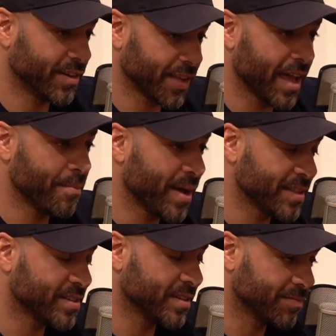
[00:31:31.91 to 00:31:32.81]
getting back
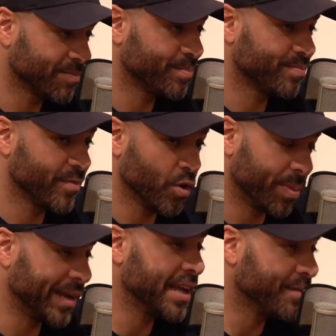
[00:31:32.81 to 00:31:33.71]
to, or
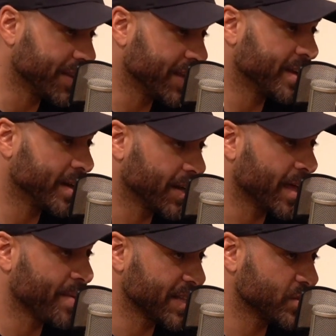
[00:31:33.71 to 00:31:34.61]
believing that you're going to get back